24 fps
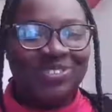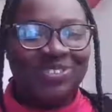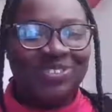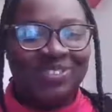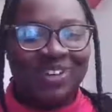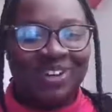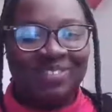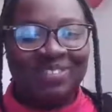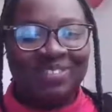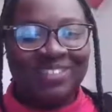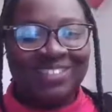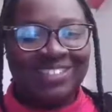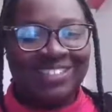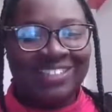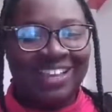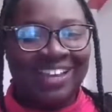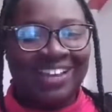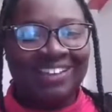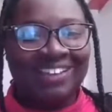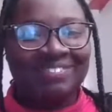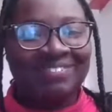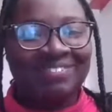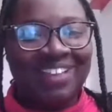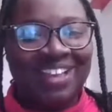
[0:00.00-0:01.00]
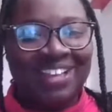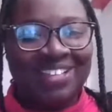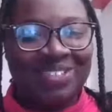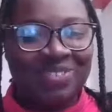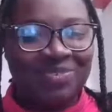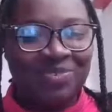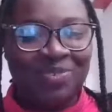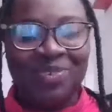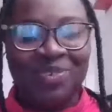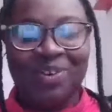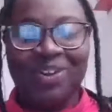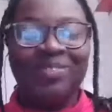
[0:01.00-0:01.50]
true, I would say.
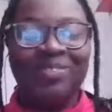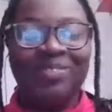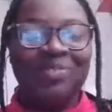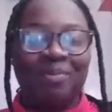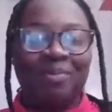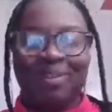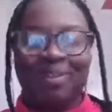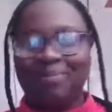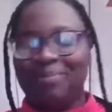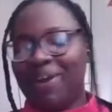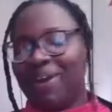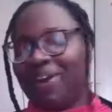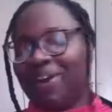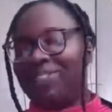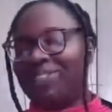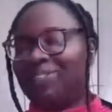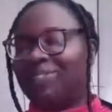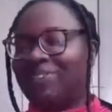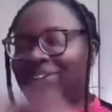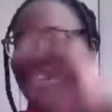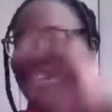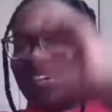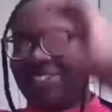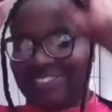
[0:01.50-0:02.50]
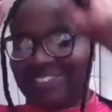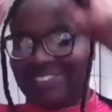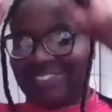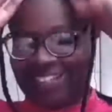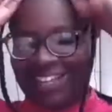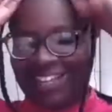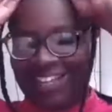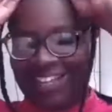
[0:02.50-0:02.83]
As a foreign woman married to an